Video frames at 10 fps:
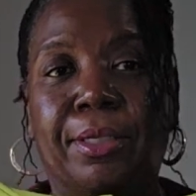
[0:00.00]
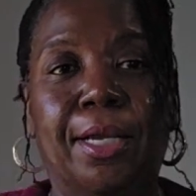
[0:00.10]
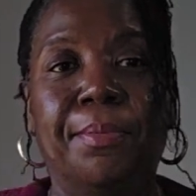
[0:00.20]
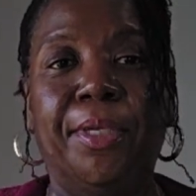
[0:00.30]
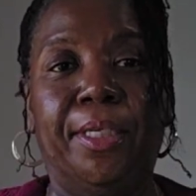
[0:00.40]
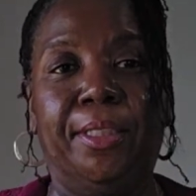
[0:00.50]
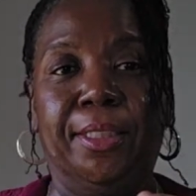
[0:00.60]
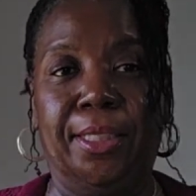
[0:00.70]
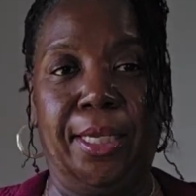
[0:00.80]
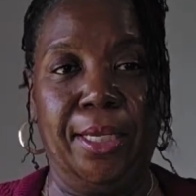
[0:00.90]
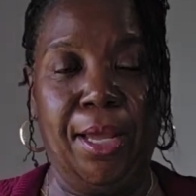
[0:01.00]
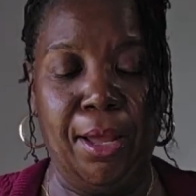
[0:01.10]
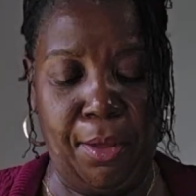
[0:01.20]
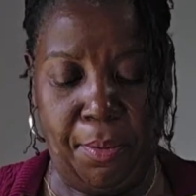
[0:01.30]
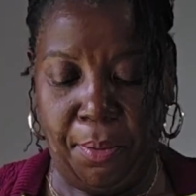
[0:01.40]
I mean, this thing,
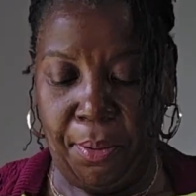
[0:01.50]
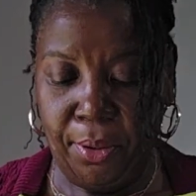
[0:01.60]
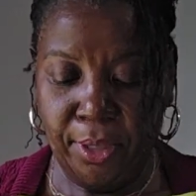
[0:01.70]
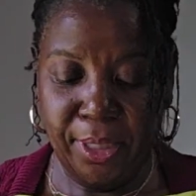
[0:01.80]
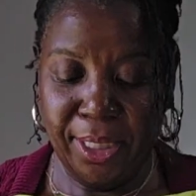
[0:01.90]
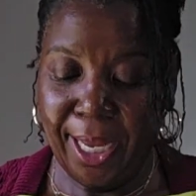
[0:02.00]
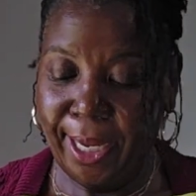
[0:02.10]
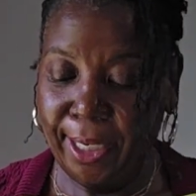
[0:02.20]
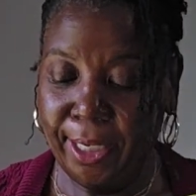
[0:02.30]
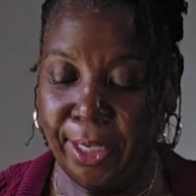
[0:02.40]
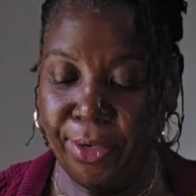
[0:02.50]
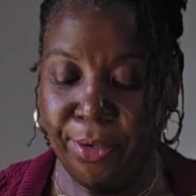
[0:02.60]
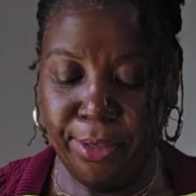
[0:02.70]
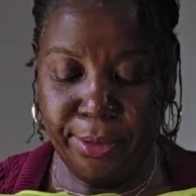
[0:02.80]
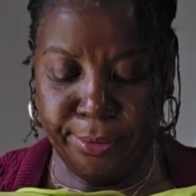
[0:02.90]
tight
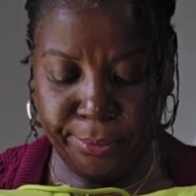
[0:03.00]
here.